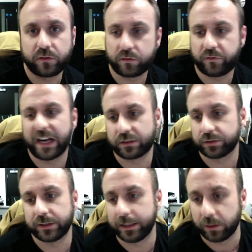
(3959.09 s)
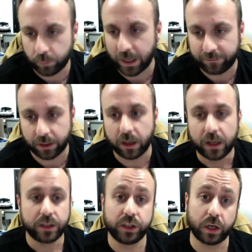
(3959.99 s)
factory, whatever,
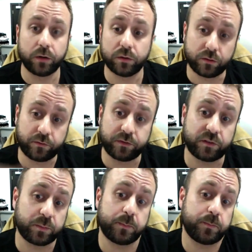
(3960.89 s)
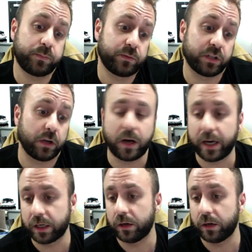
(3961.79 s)
you know. So I know